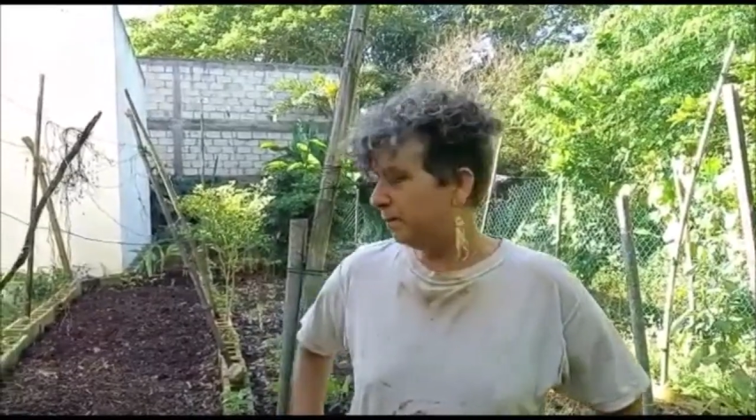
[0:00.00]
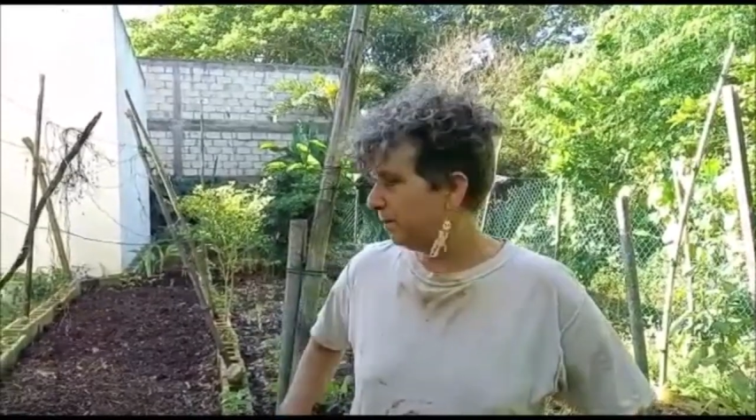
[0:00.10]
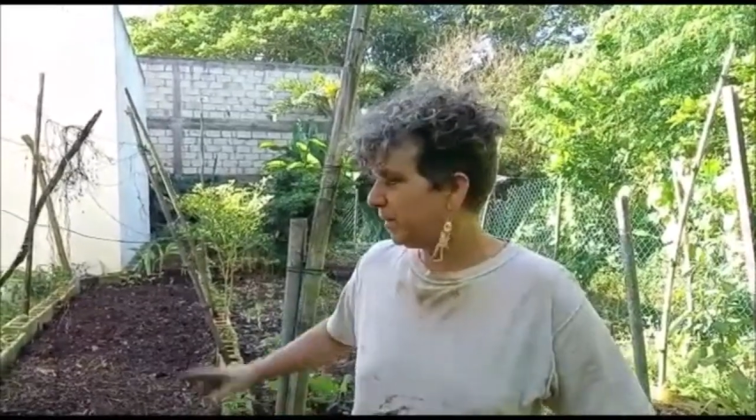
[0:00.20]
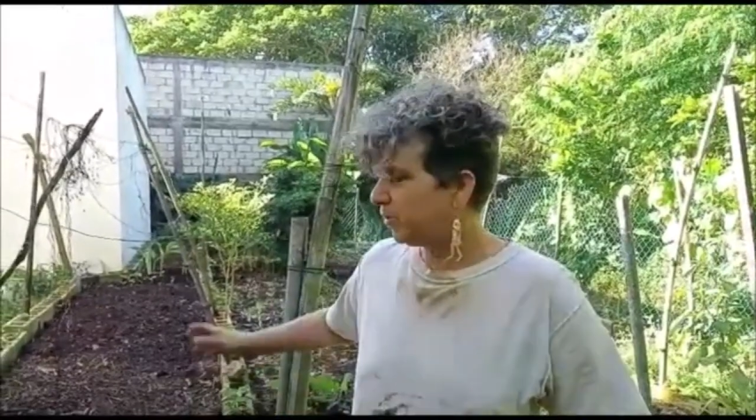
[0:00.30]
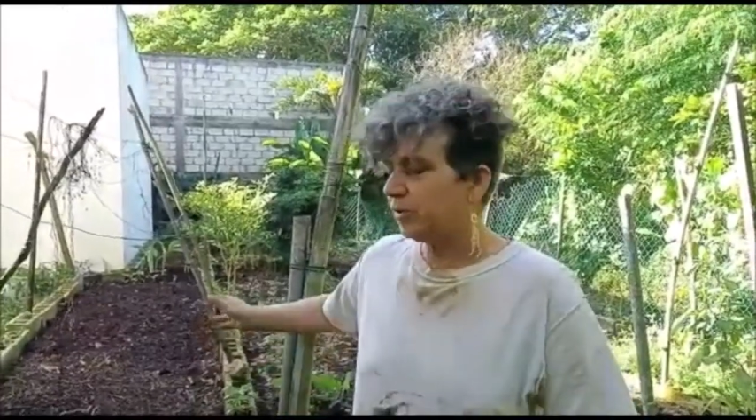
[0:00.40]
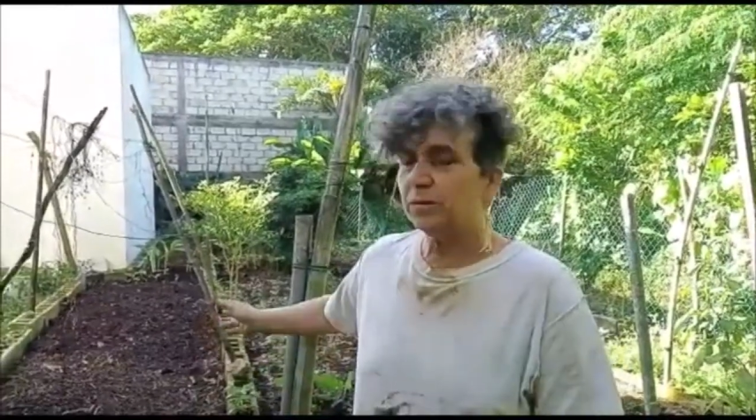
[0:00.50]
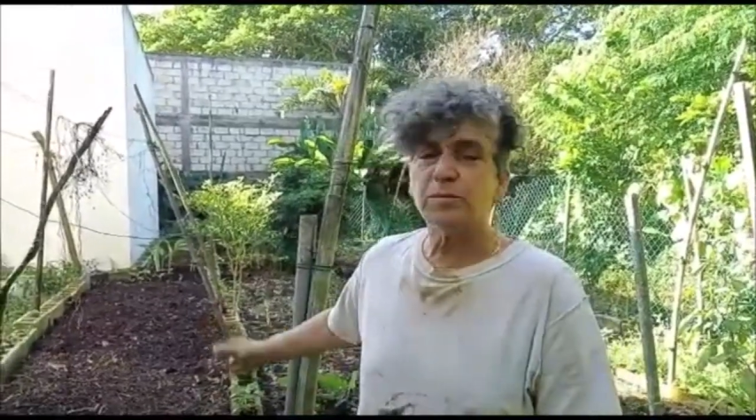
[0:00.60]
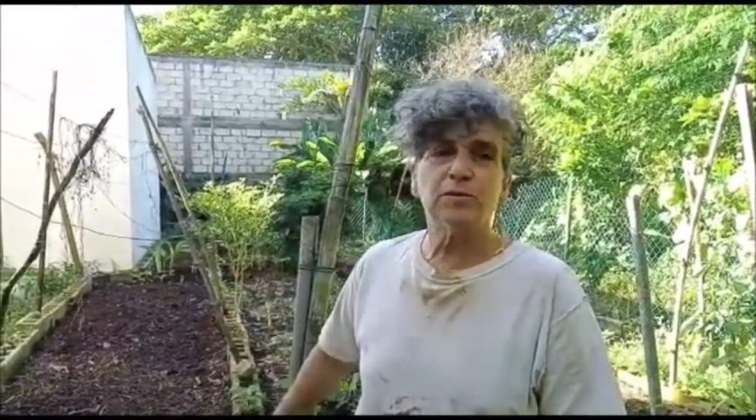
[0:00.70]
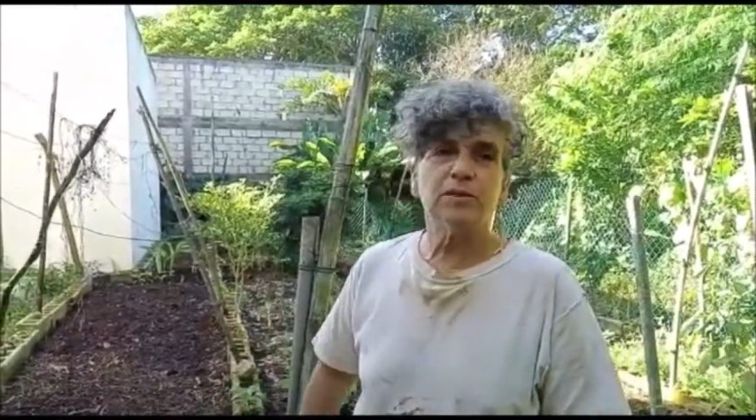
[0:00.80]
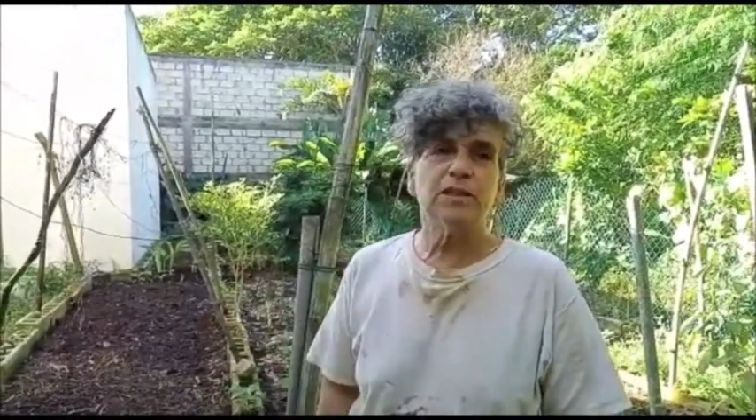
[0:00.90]

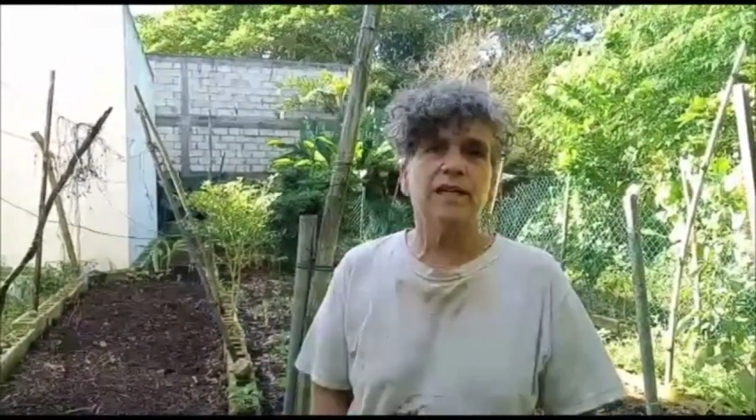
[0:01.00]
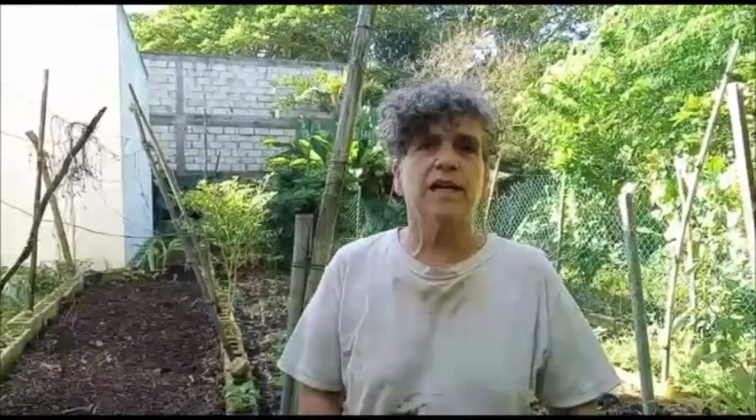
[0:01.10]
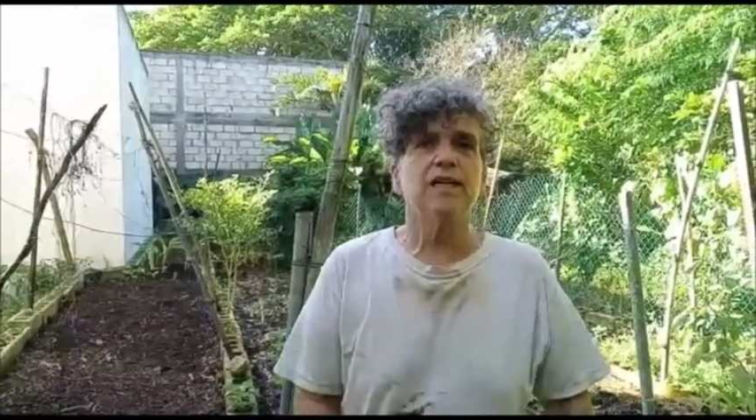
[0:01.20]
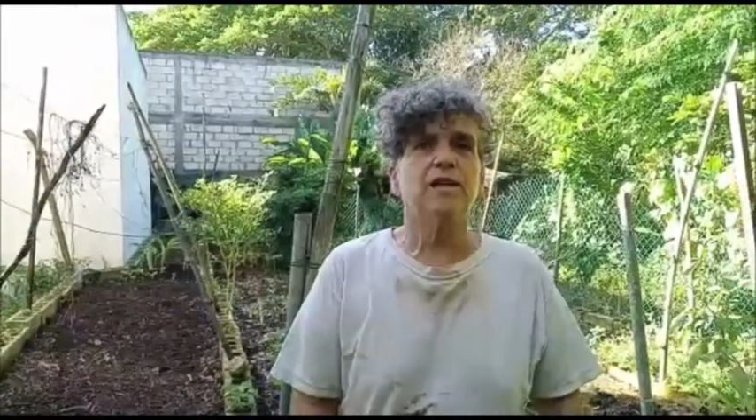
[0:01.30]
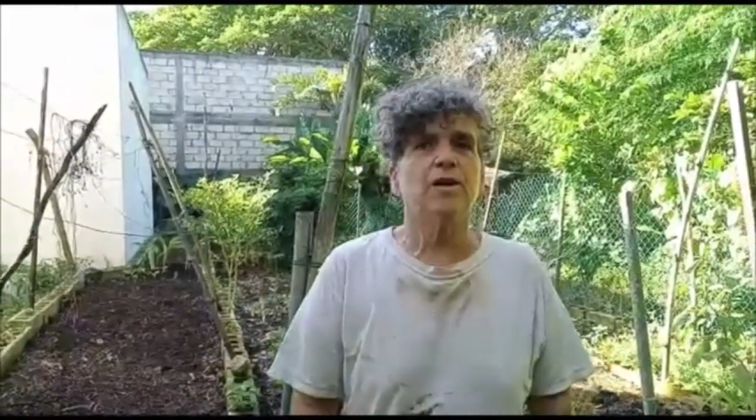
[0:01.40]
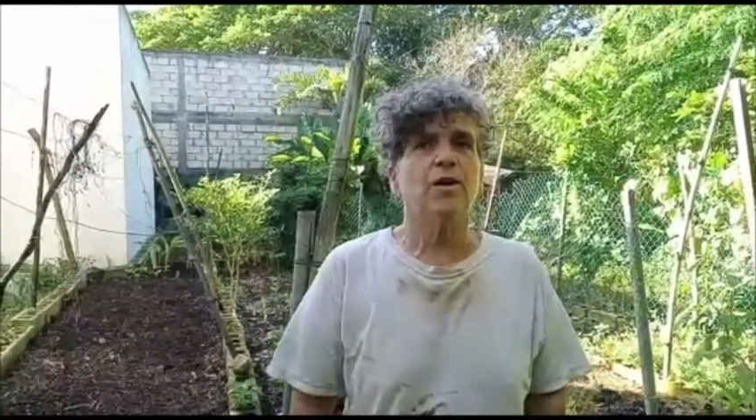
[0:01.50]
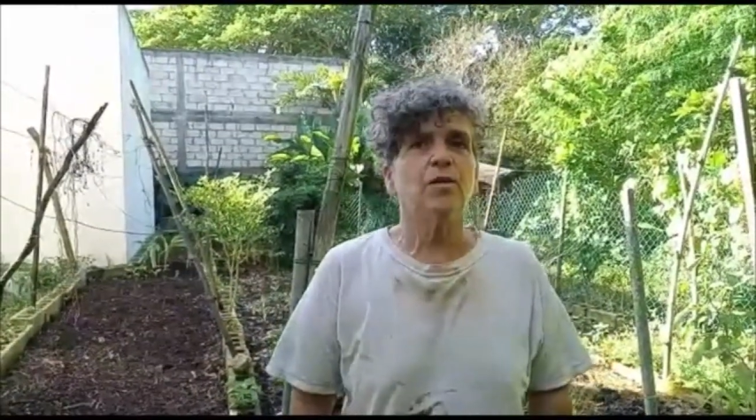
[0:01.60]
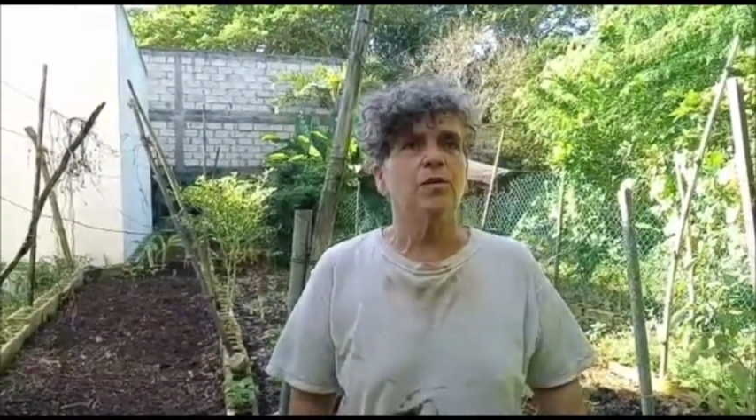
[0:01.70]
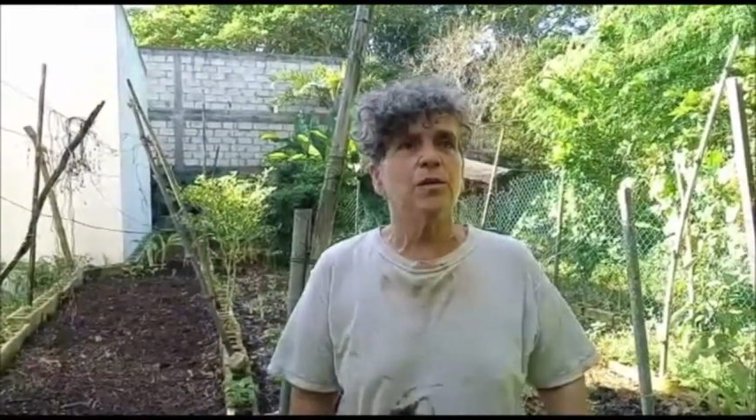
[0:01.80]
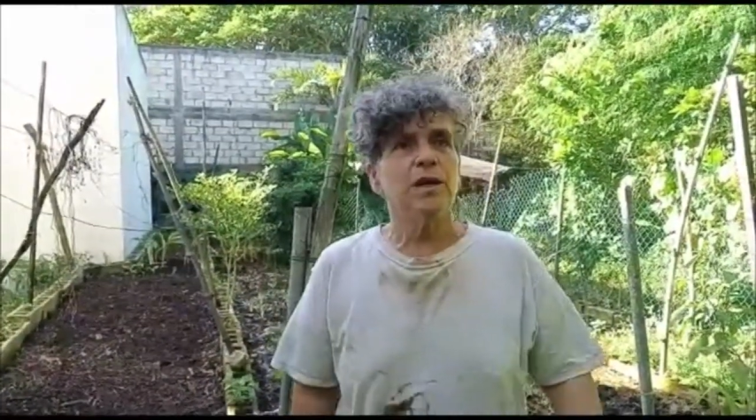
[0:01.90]
vegetables that I grow,